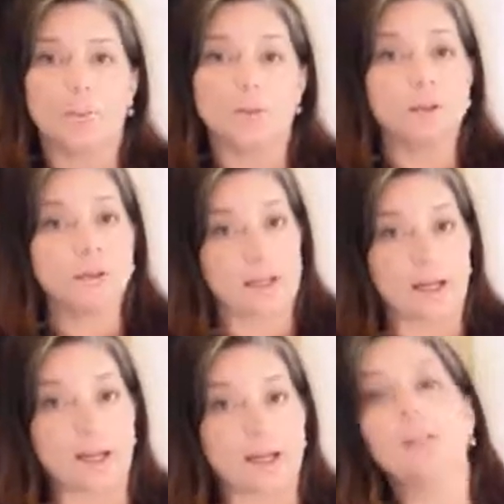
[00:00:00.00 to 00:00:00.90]
Tuesday
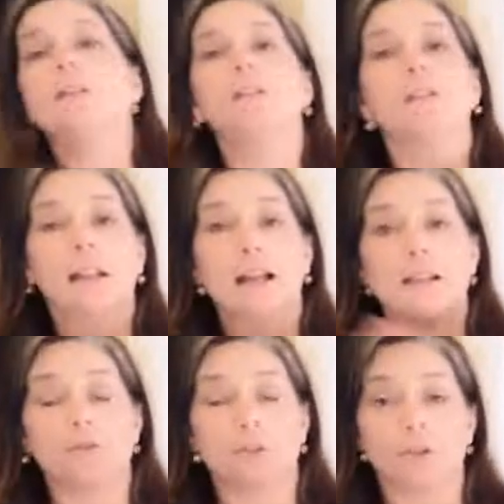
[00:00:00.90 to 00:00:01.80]
night that
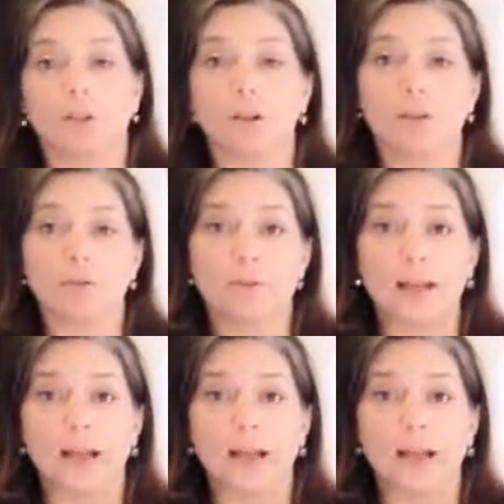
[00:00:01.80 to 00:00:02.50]
lasts for 3